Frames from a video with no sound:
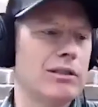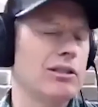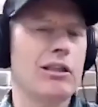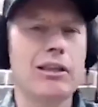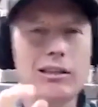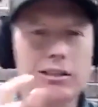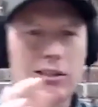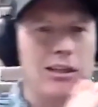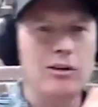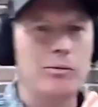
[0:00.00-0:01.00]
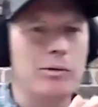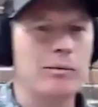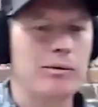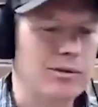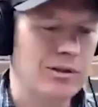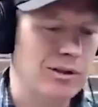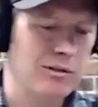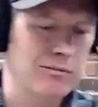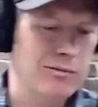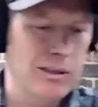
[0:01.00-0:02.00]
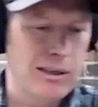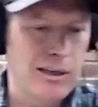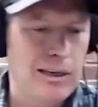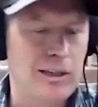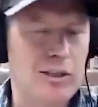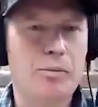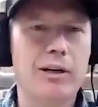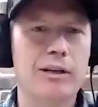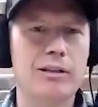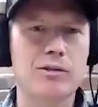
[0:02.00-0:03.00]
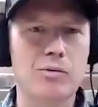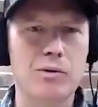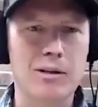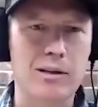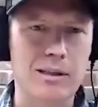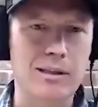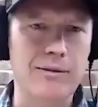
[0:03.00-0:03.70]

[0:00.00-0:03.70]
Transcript: just a little bit about your experience with this.